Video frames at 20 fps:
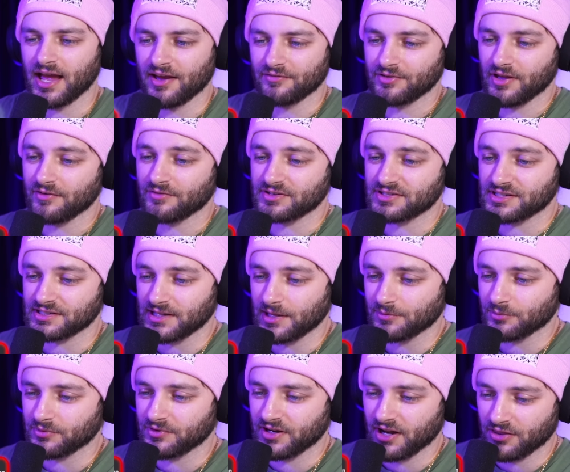Have you ever
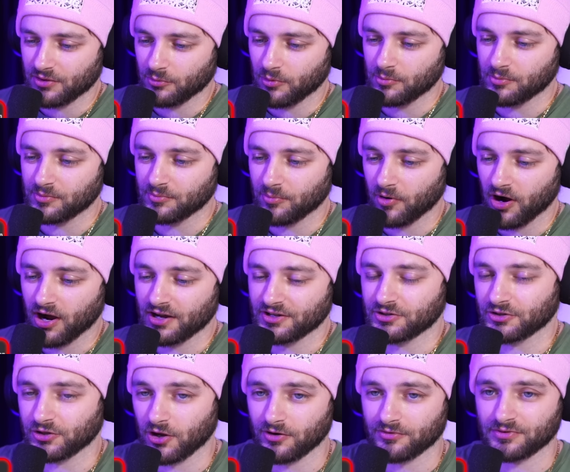slept with another woman
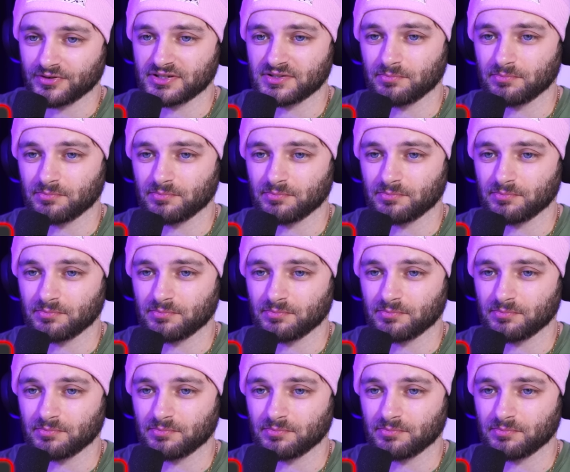behind your girlfriend's